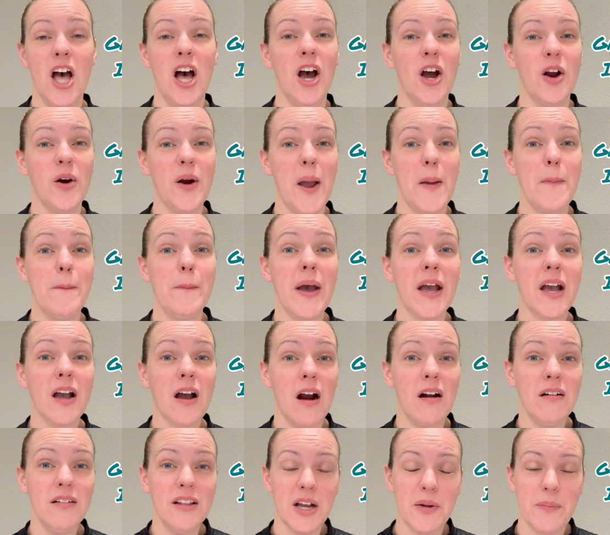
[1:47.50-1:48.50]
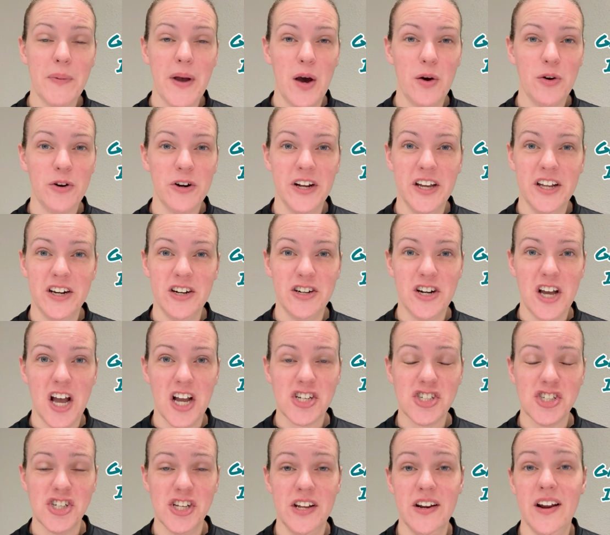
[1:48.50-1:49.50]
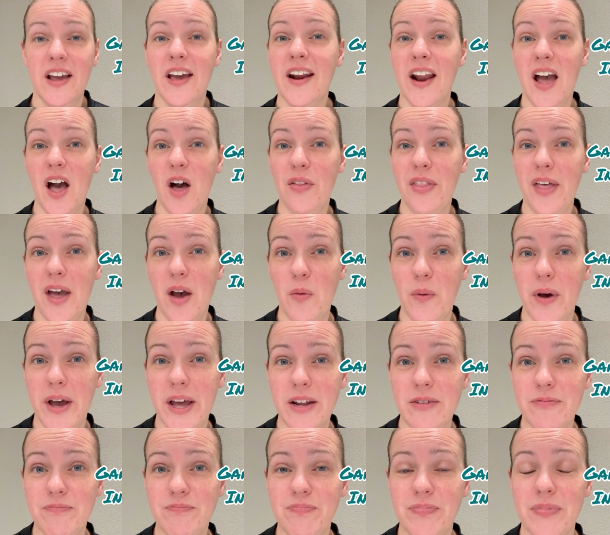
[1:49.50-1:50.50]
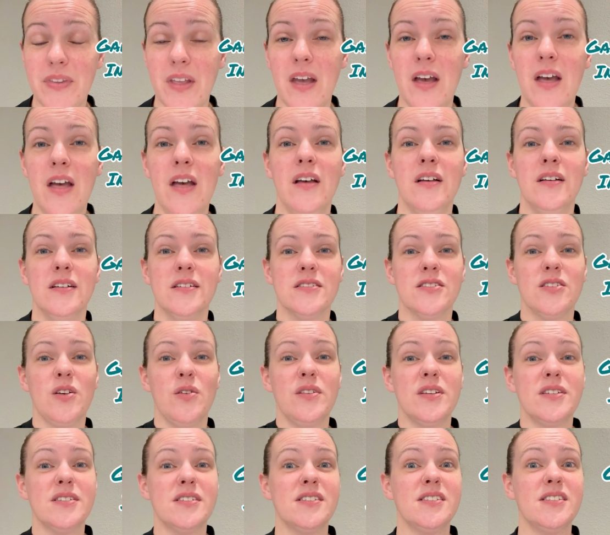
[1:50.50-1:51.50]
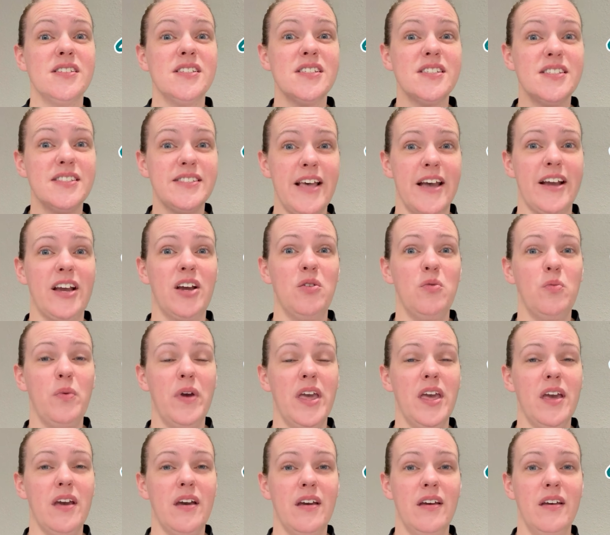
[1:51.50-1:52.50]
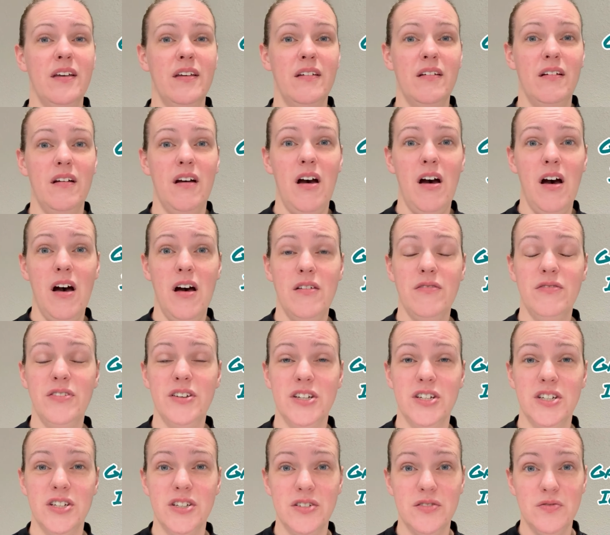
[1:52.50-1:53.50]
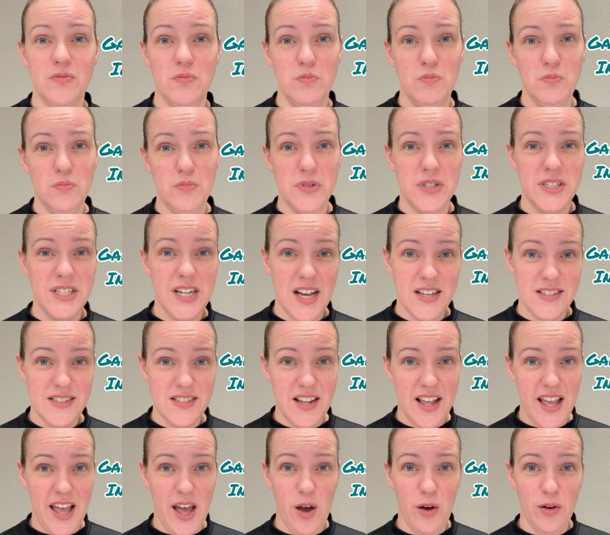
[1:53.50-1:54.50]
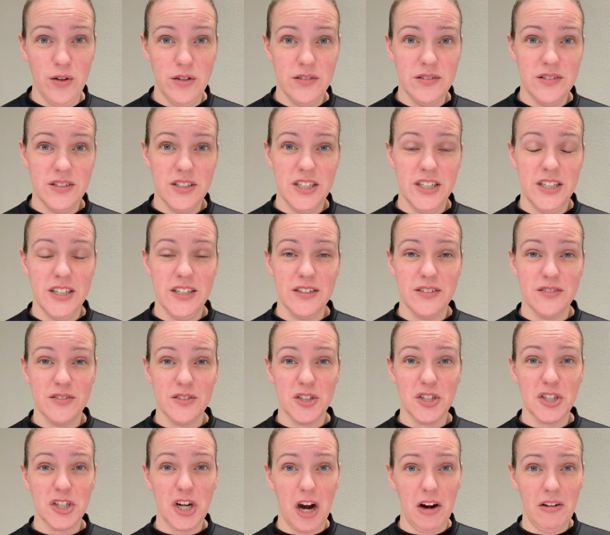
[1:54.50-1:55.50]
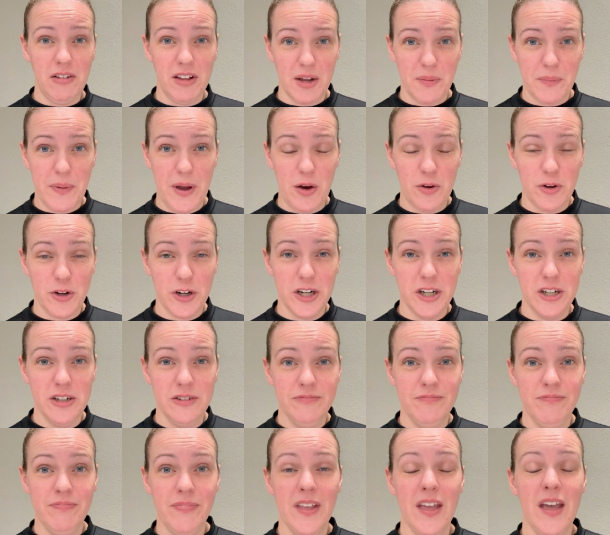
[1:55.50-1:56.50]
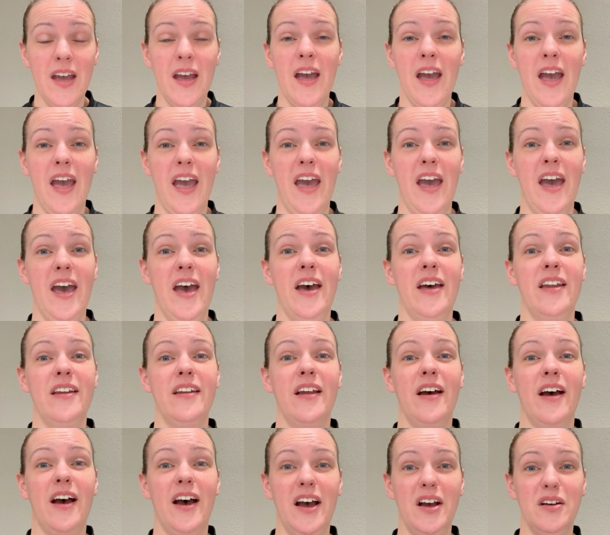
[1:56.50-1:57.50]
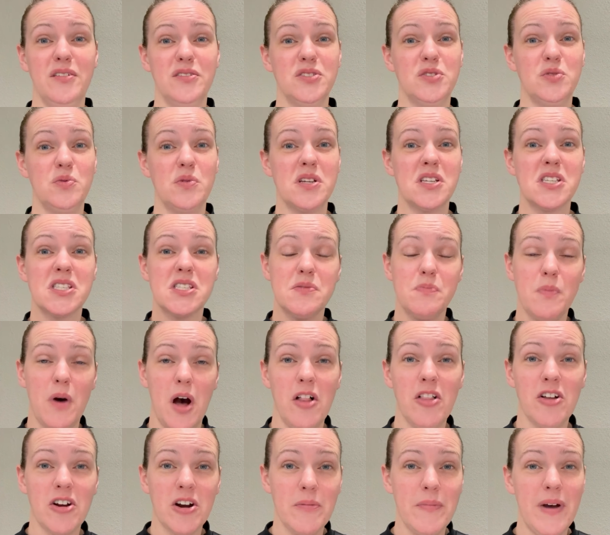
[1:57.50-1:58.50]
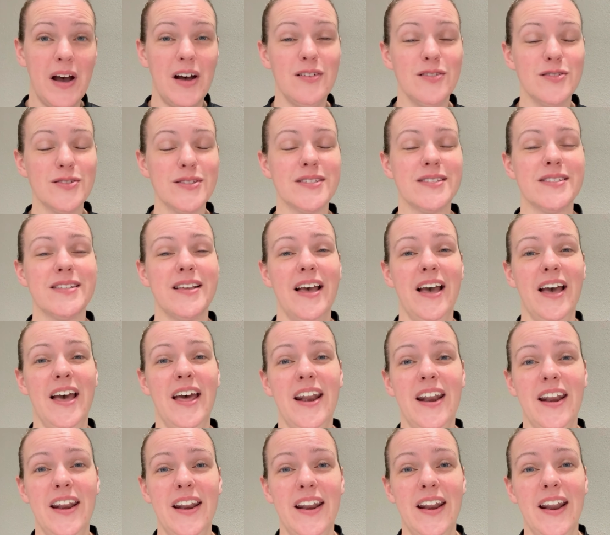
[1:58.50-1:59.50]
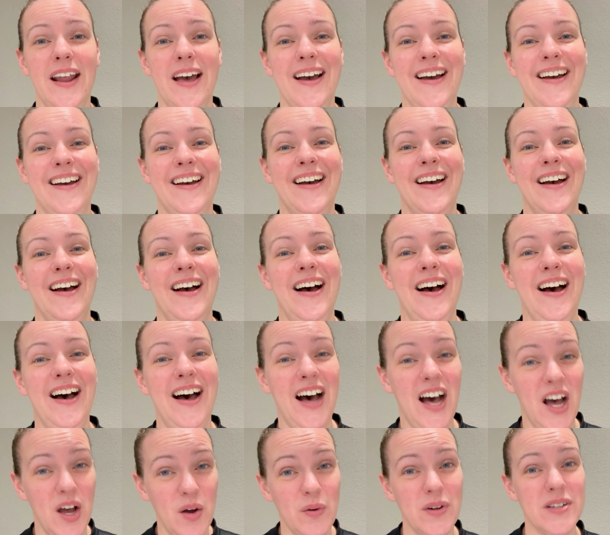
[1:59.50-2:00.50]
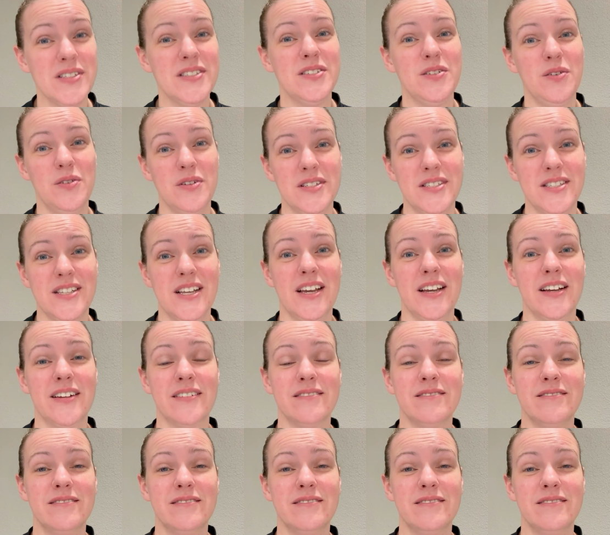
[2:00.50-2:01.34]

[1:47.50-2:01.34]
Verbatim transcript: All right, my garlic powder introduction and how that went. So this is the second week of testing out the garlic powder, and I was doing smaller amounts, and I was noticing